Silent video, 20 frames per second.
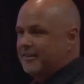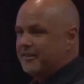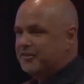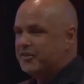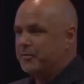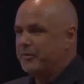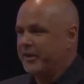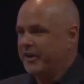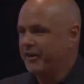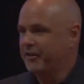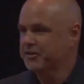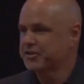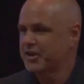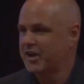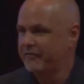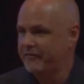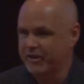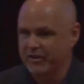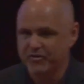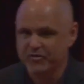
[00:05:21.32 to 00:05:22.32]
to be air
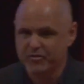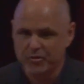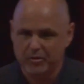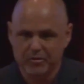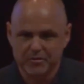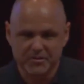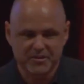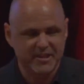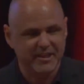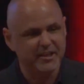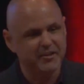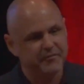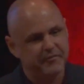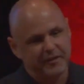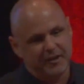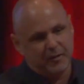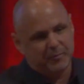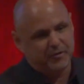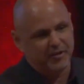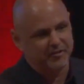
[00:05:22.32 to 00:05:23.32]
traffic controllers. They
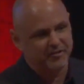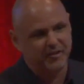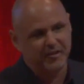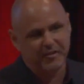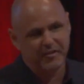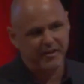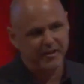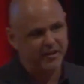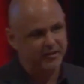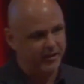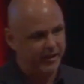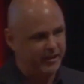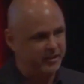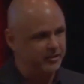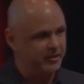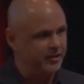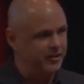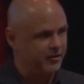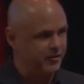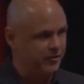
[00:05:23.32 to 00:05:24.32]
developed us to think like
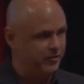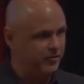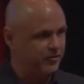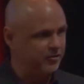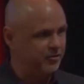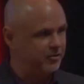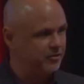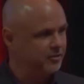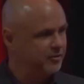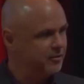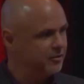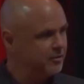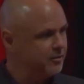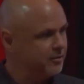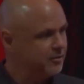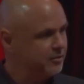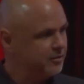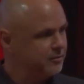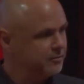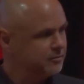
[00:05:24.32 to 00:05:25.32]
leaders.
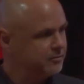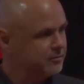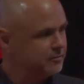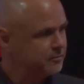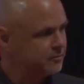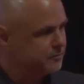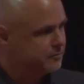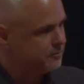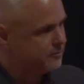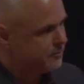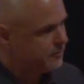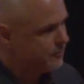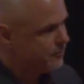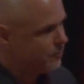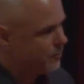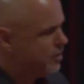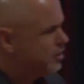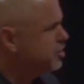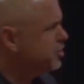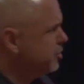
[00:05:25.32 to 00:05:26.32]

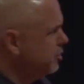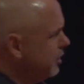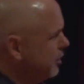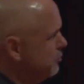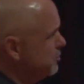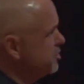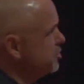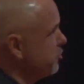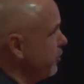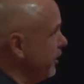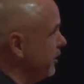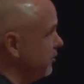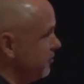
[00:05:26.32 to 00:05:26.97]
And sure, I was trained